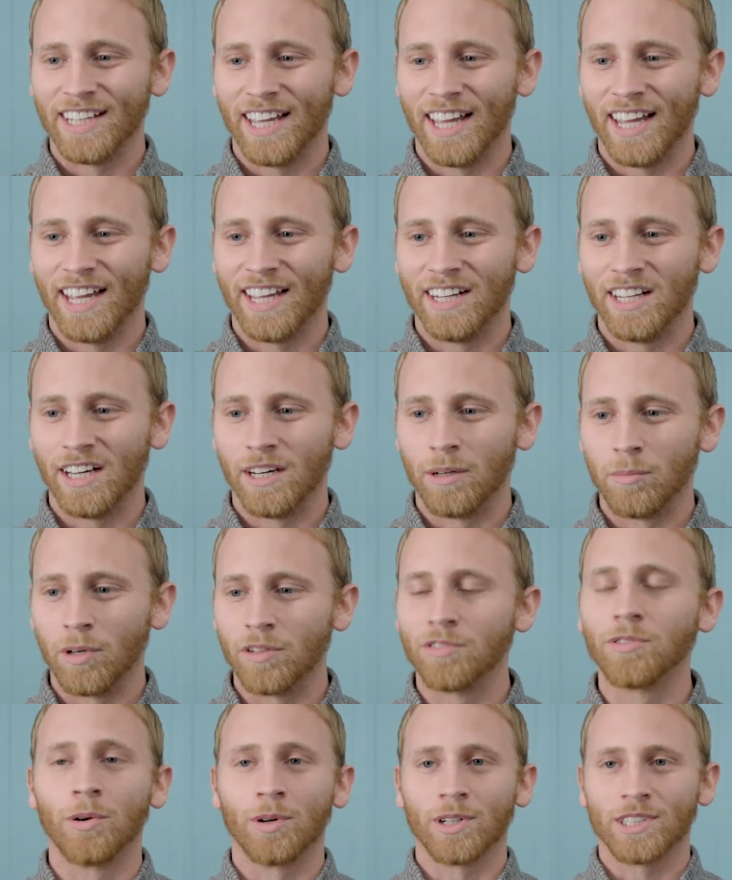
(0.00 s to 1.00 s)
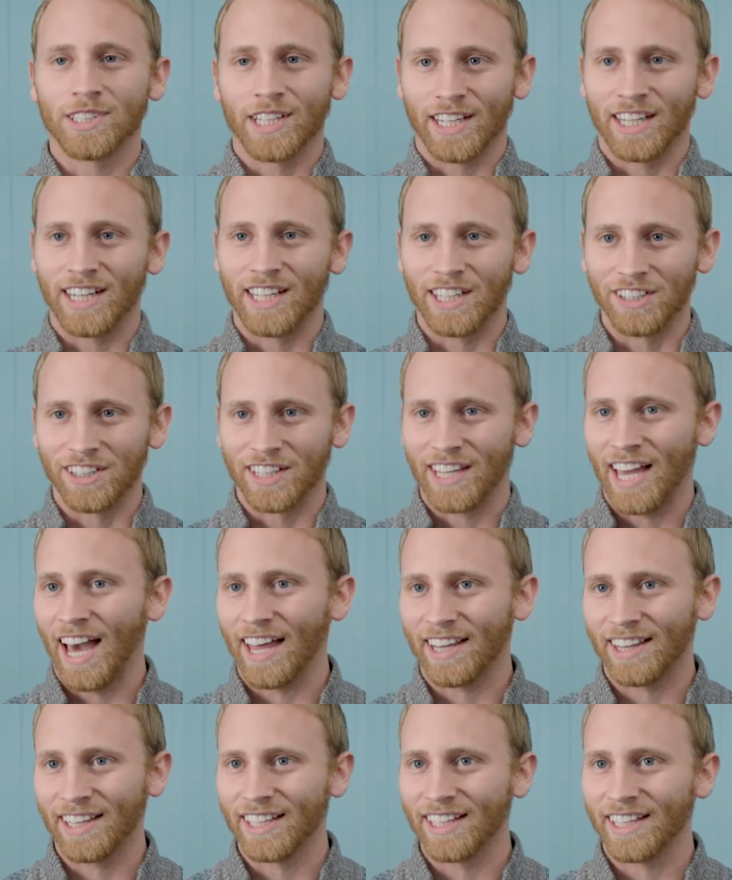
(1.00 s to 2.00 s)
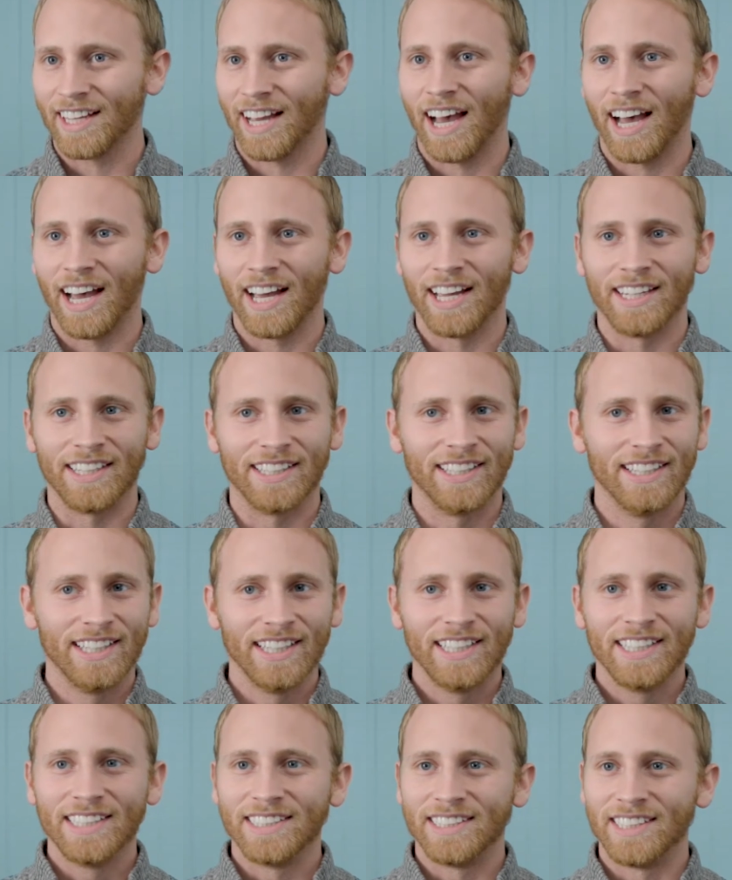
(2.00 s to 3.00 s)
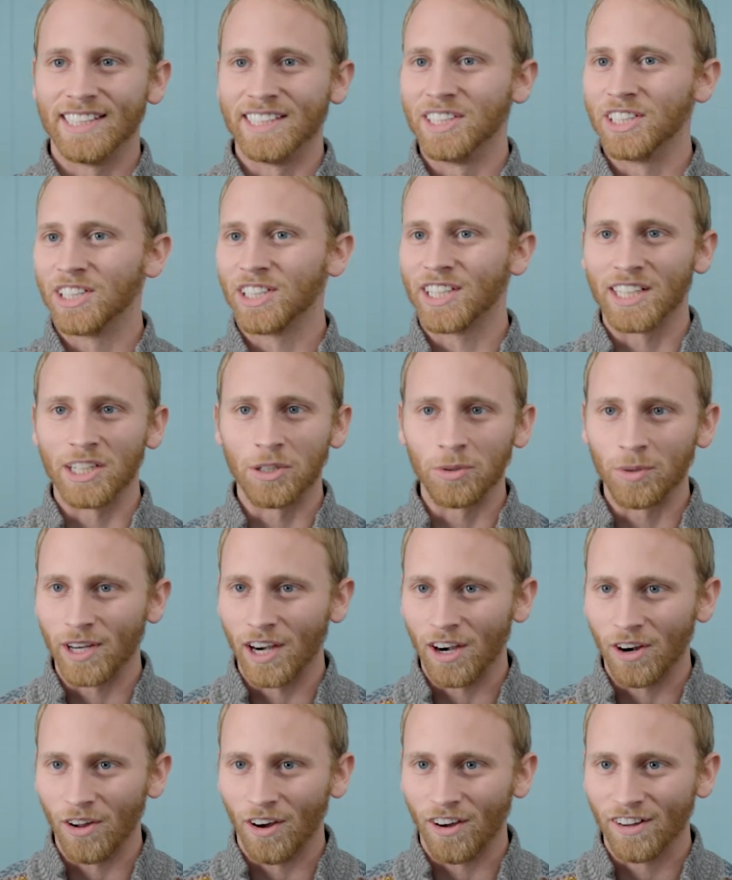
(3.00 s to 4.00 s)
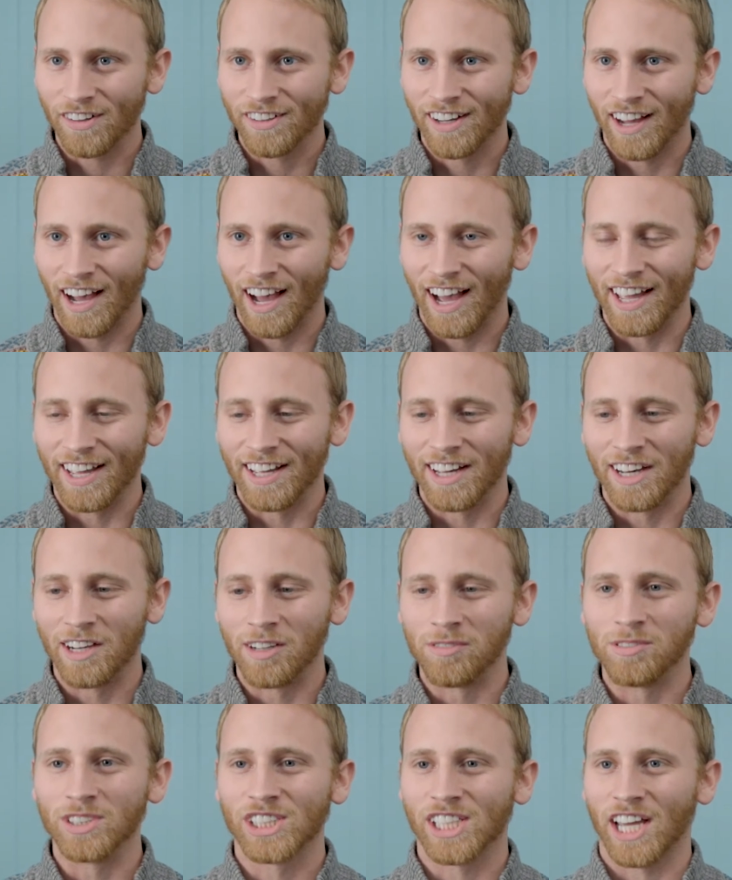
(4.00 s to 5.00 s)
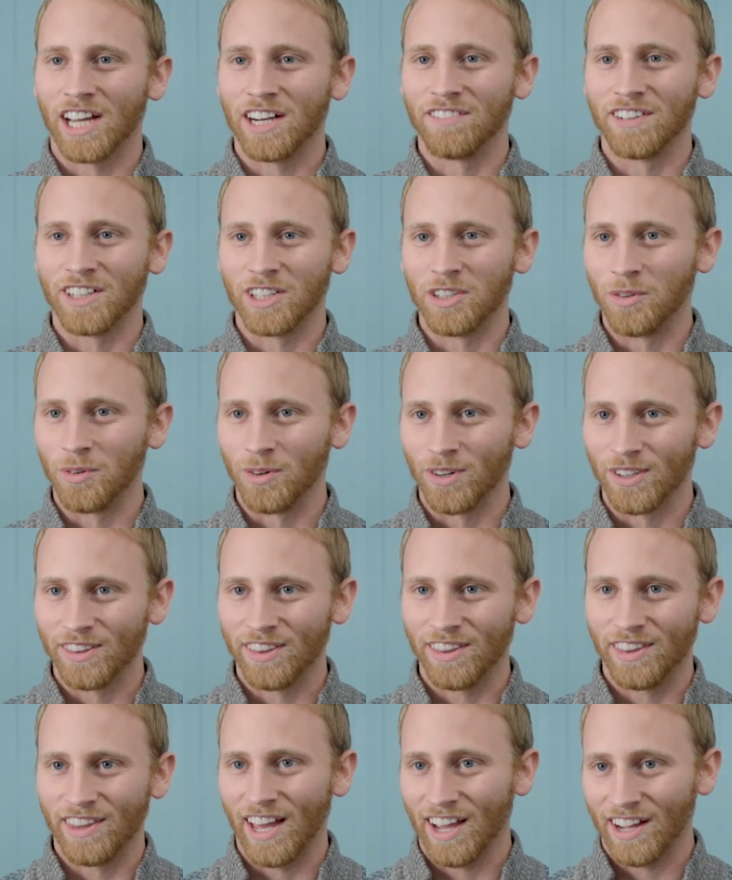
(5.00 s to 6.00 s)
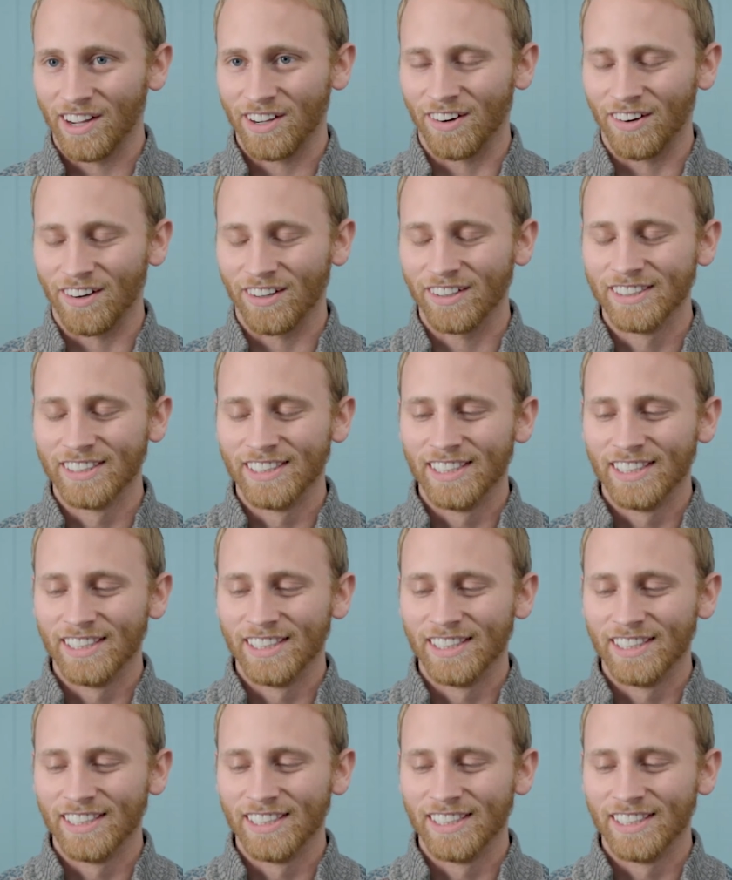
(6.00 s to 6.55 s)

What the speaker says: And of course, like any good Catholic, I didn't look into it at all. I just kind of ignored that call,